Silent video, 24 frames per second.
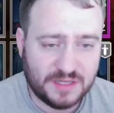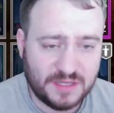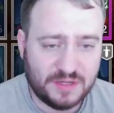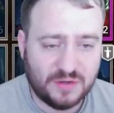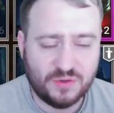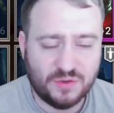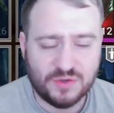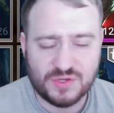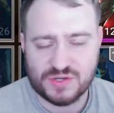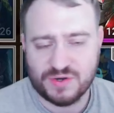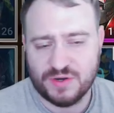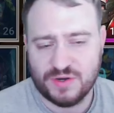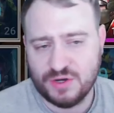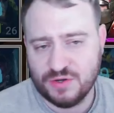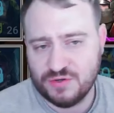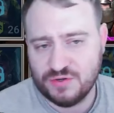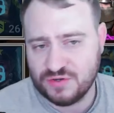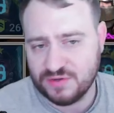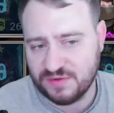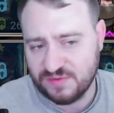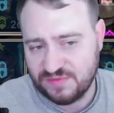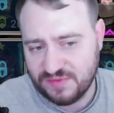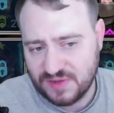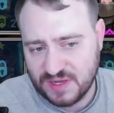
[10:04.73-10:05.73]
or sorry,
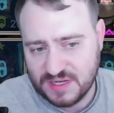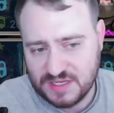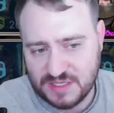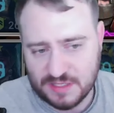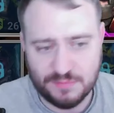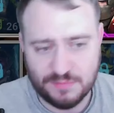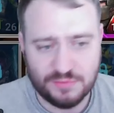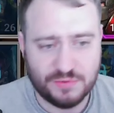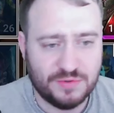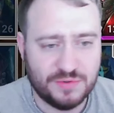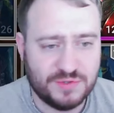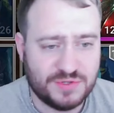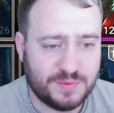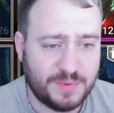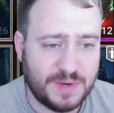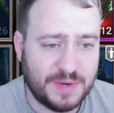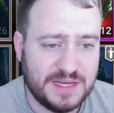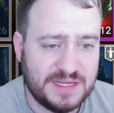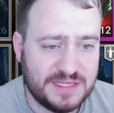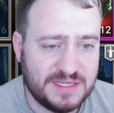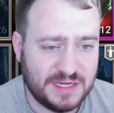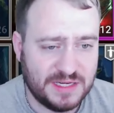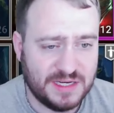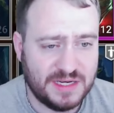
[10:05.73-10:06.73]
130 brews
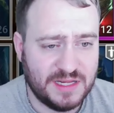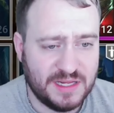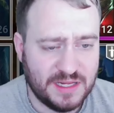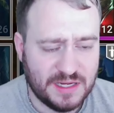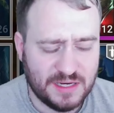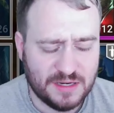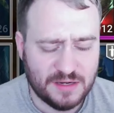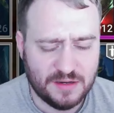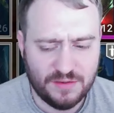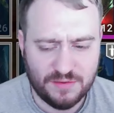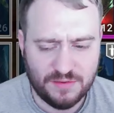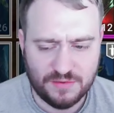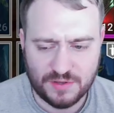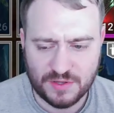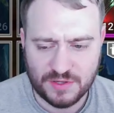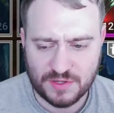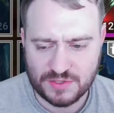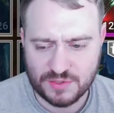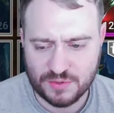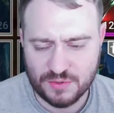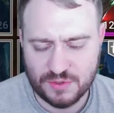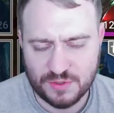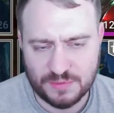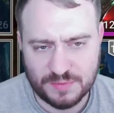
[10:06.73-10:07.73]
waiting in the
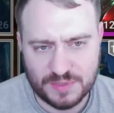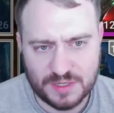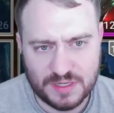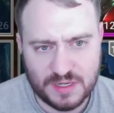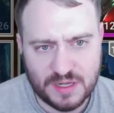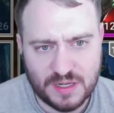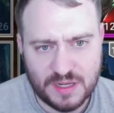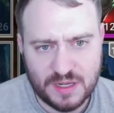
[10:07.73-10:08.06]
tournament.